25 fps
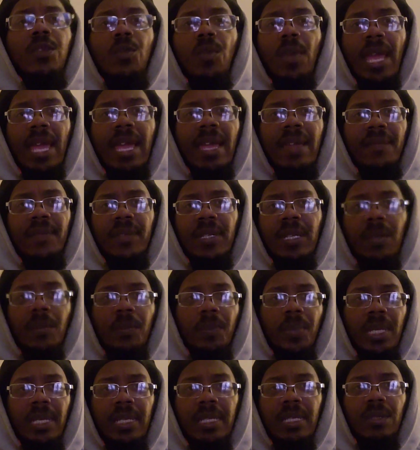have an
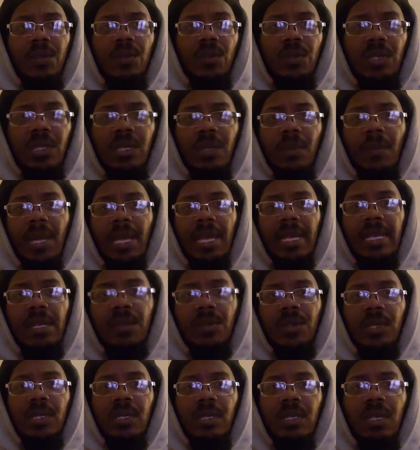opinion on somebody
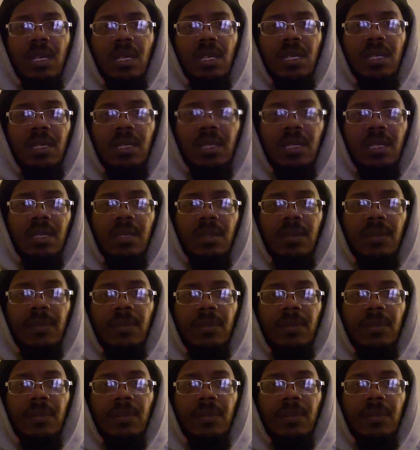else's content.